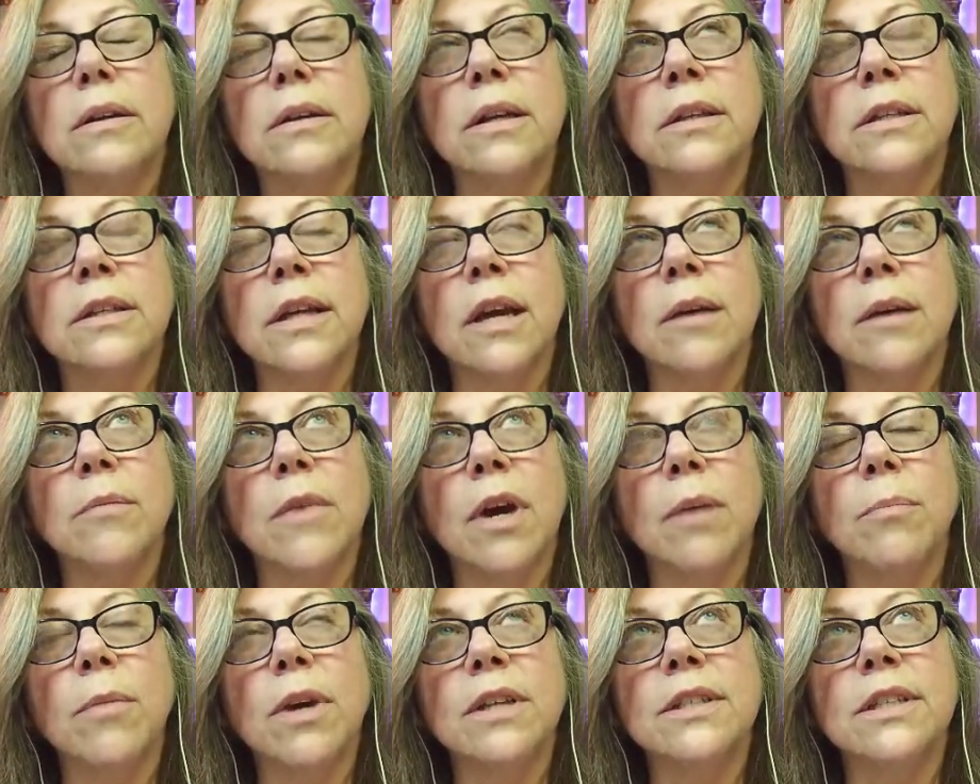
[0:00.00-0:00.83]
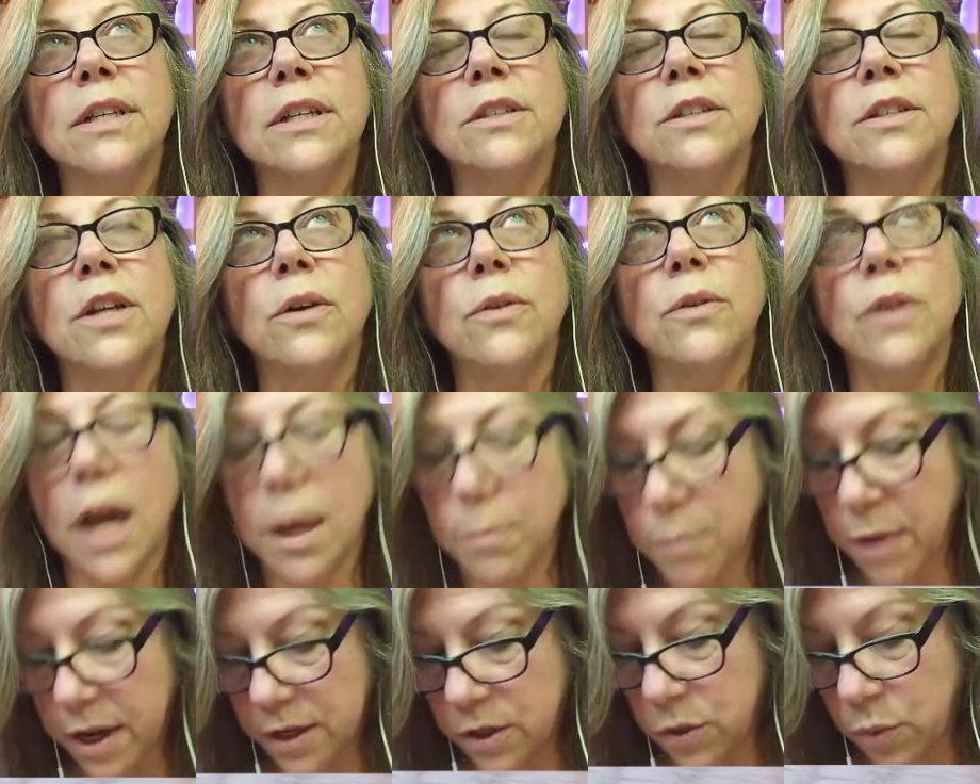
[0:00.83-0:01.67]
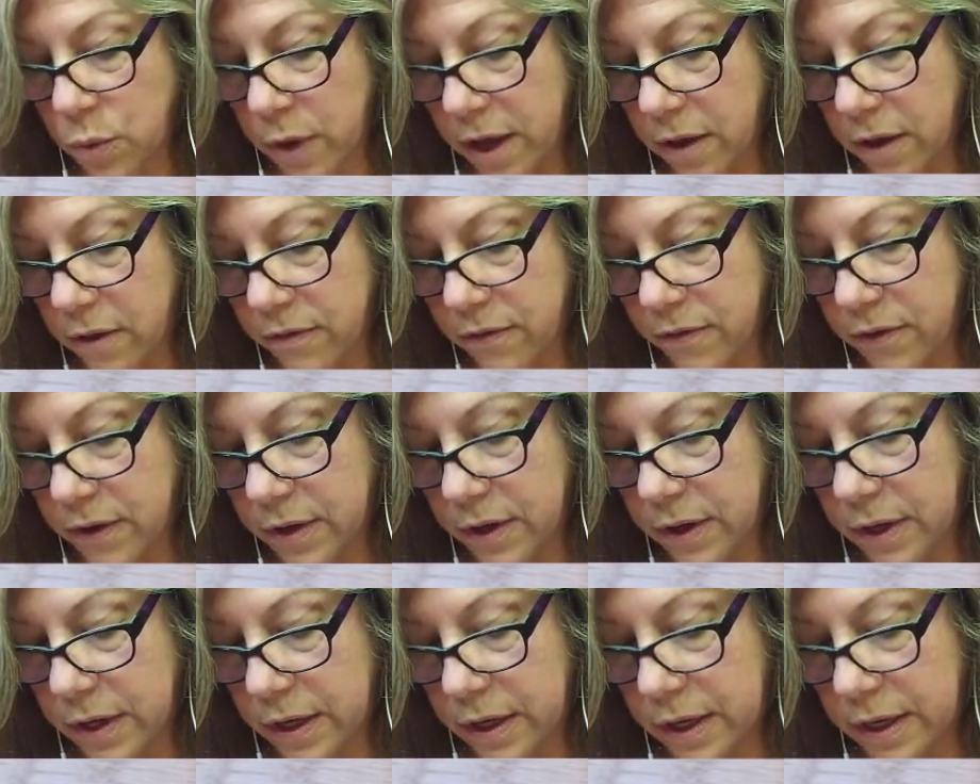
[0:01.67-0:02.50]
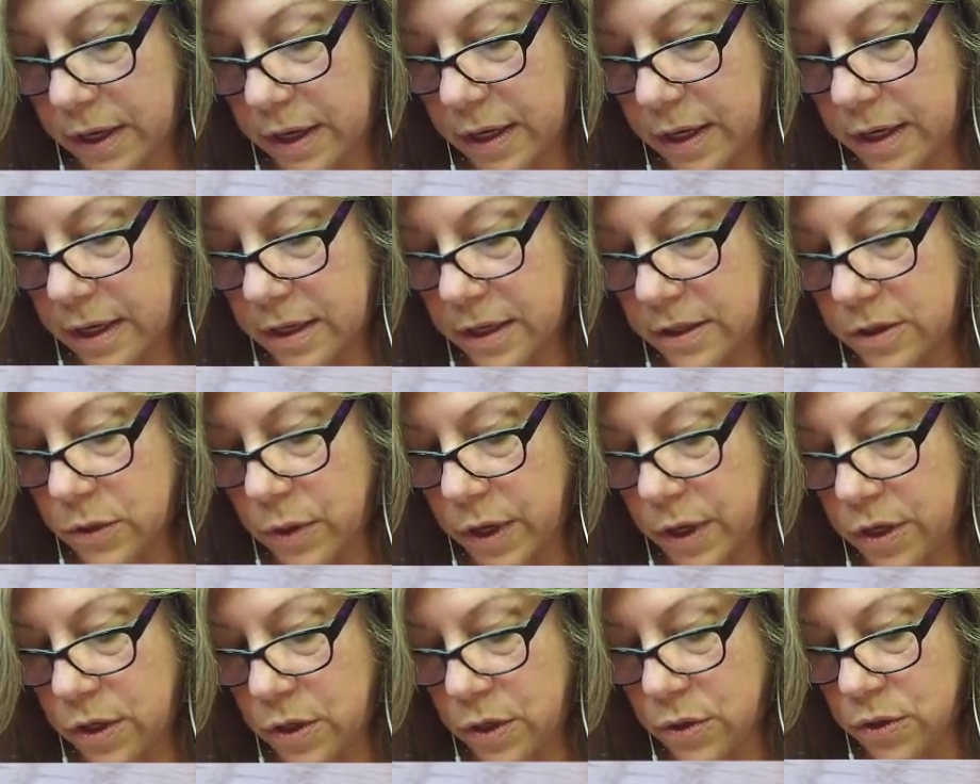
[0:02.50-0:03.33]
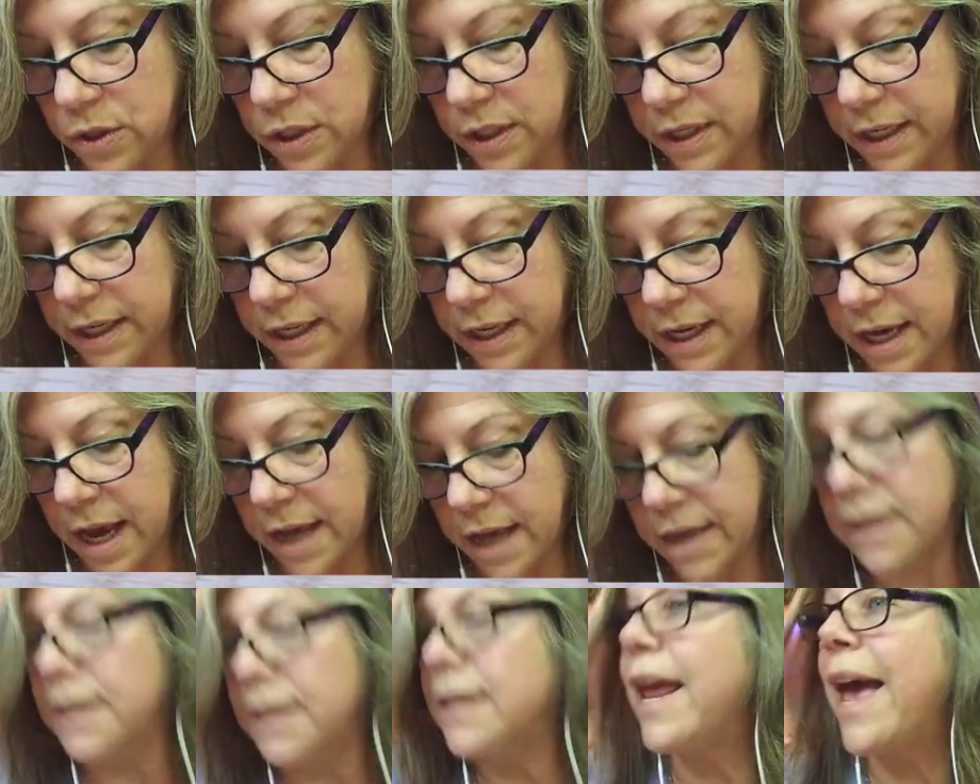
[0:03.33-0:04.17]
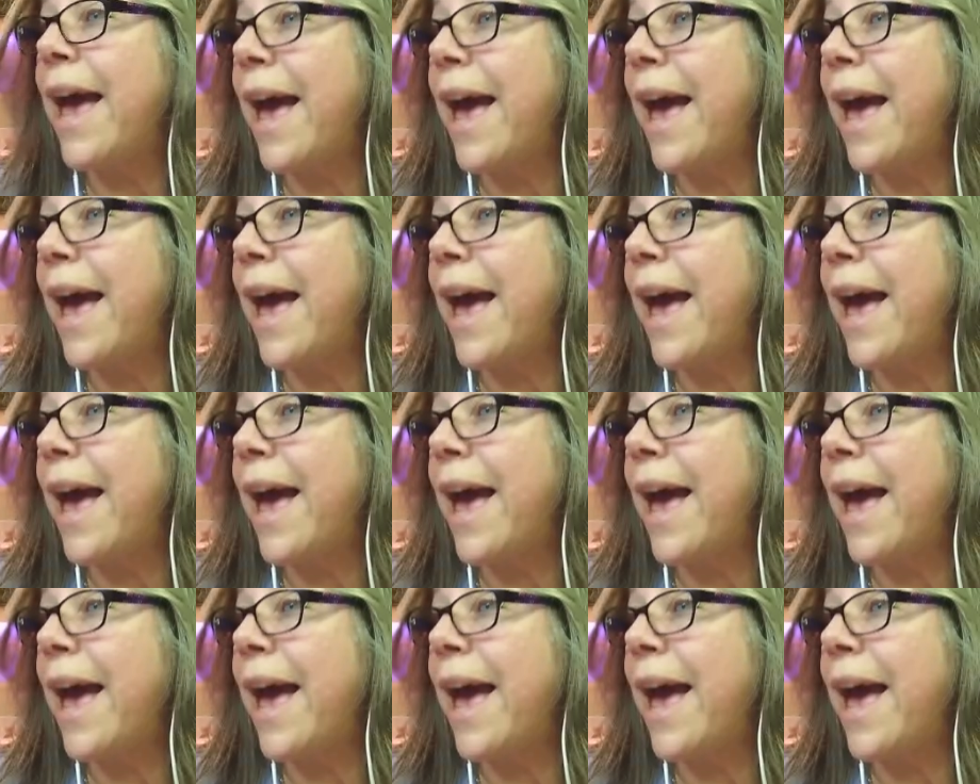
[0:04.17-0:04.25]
Does it come 9 by 6? No, 9 by 12. So I usually cut it in